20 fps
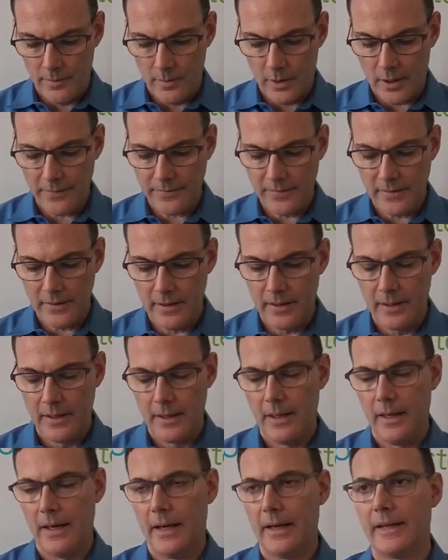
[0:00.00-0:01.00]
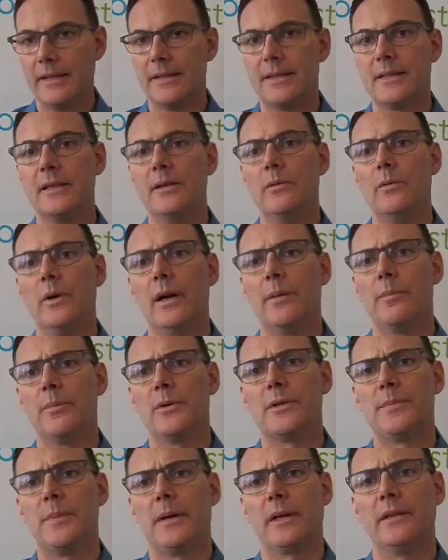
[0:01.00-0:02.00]
Often, I can see why
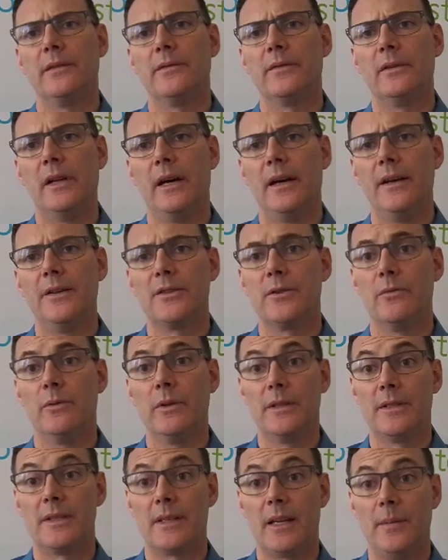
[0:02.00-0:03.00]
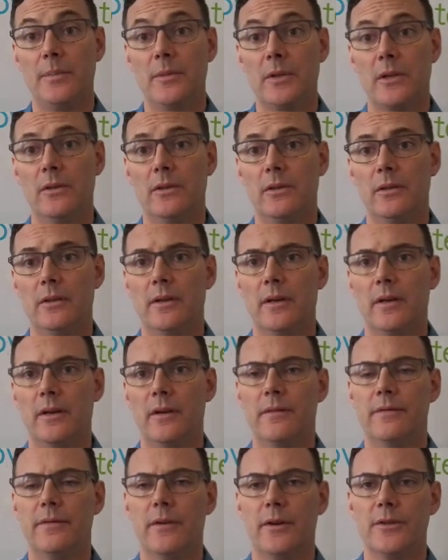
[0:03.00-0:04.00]
prospective clients are really skeptical
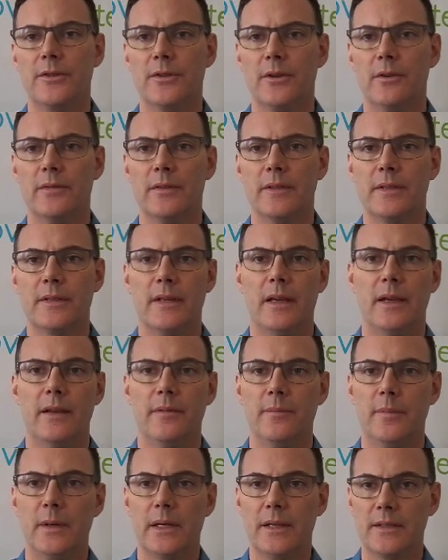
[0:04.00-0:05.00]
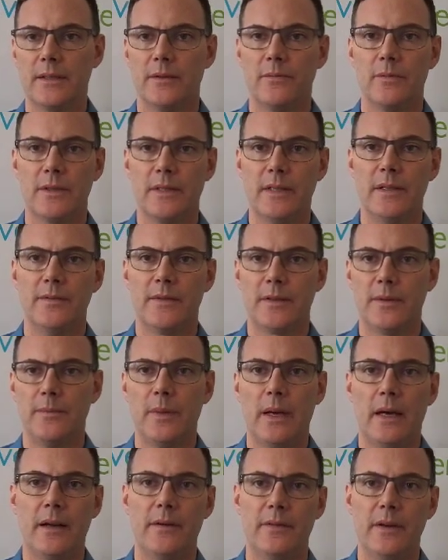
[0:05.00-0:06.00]
of our service, and because they've received some
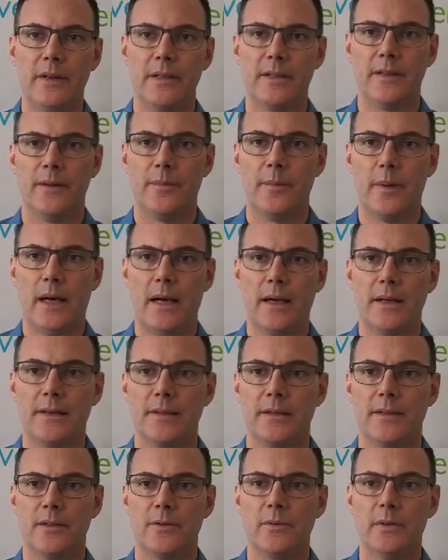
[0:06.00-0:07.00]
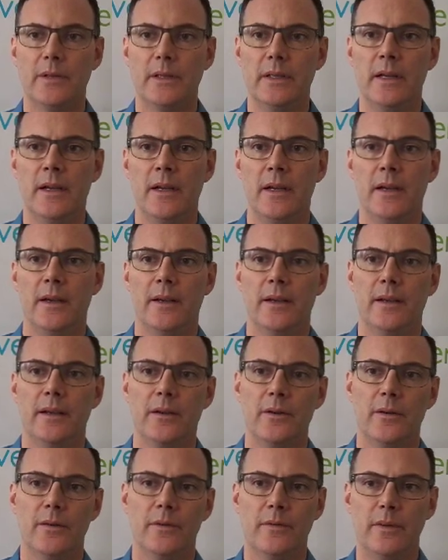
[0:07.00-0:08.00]
bad advice in the past that's really, you
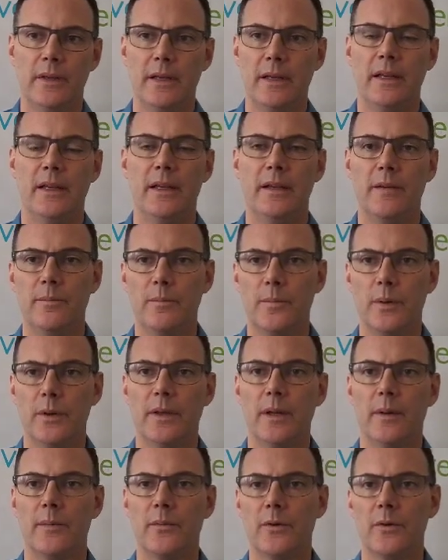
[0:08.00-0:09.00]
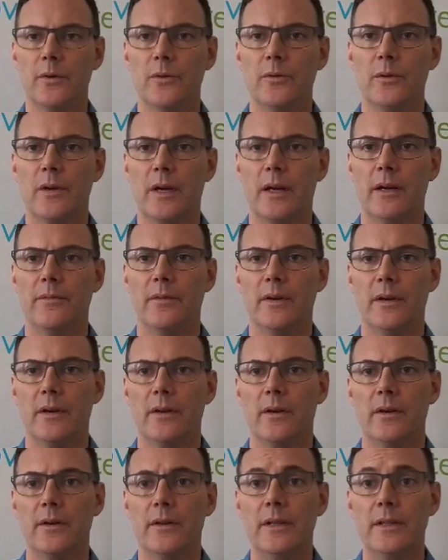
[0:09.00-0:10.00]
know, put them through kind of
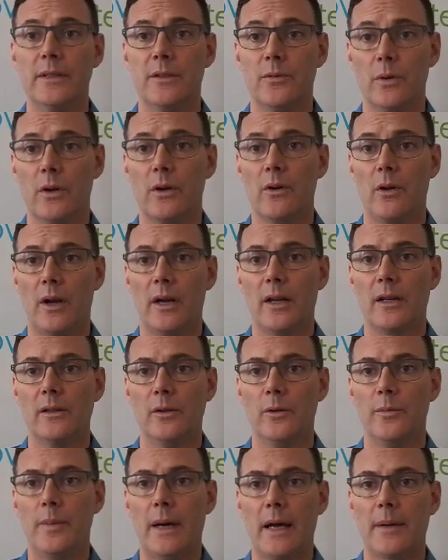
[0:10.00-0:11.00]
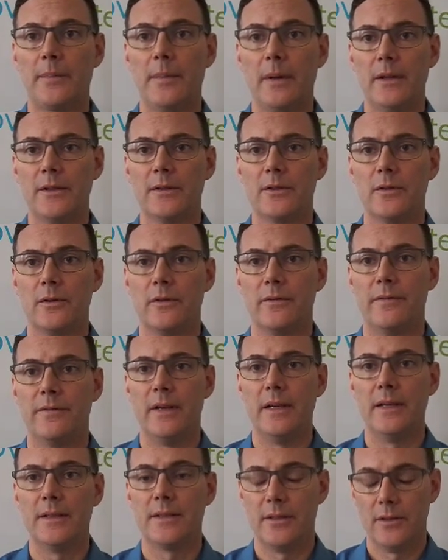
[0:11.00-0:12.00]
into a chronic low back pain sort of
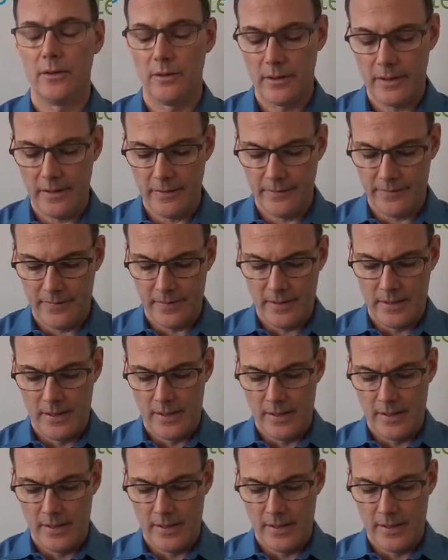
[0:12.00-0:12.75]
phase in their life.